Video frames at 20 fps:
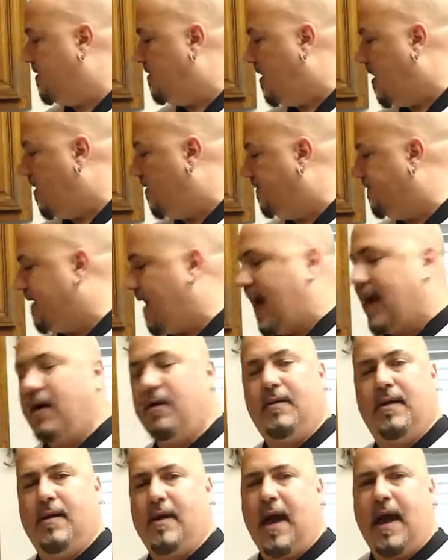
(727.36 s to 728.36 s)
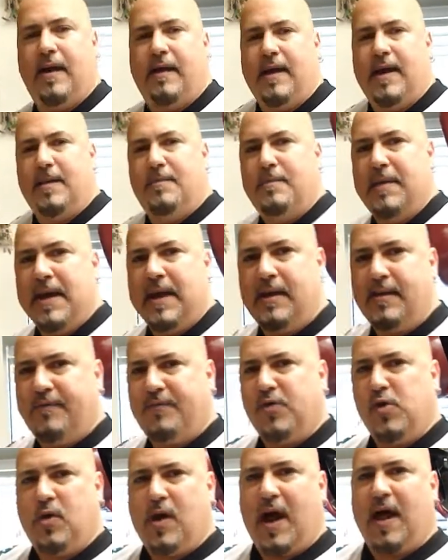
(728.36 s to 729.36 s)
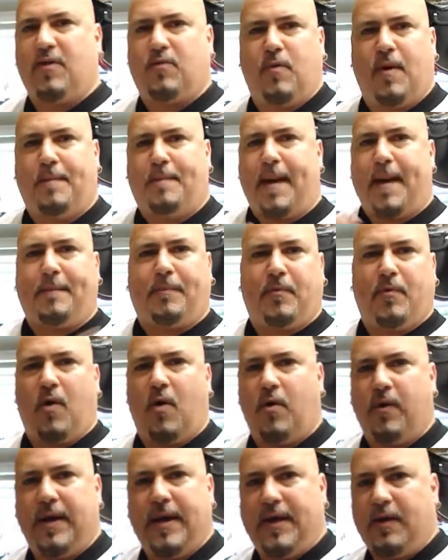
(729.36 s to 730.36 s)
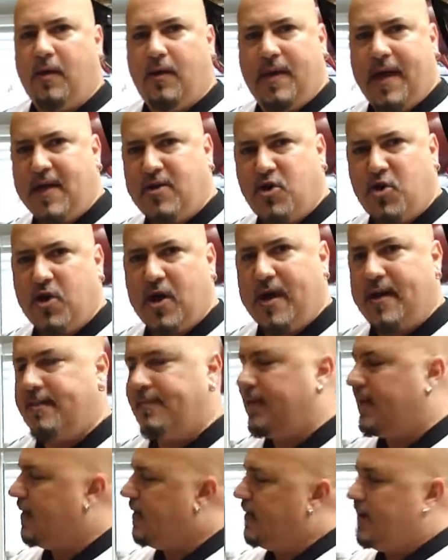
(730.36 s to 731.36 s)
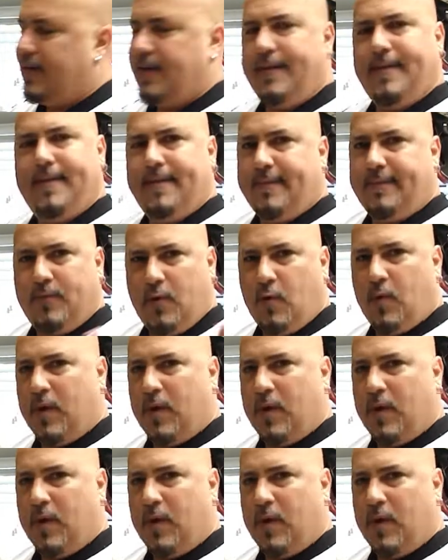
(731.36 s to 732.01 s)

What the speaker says: you know. I don't eat meat. If you guys want pepperoni and all that shit, do